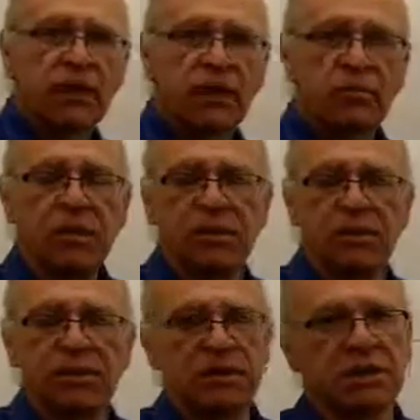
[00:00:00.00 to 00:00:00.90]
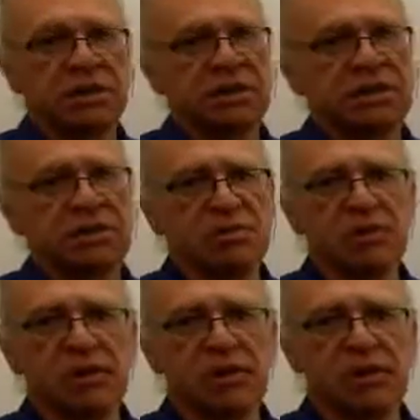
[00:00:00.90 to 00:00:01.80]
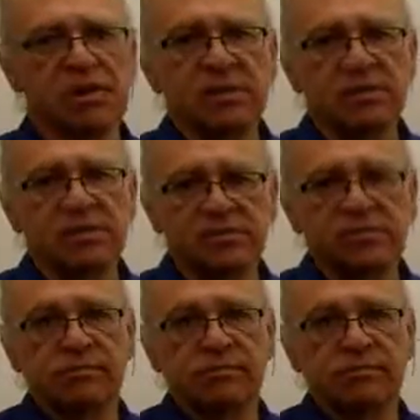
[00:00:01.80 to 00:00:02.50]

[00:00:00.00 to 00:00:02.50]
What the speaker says: Now you may think, geez, that seems very, very simple.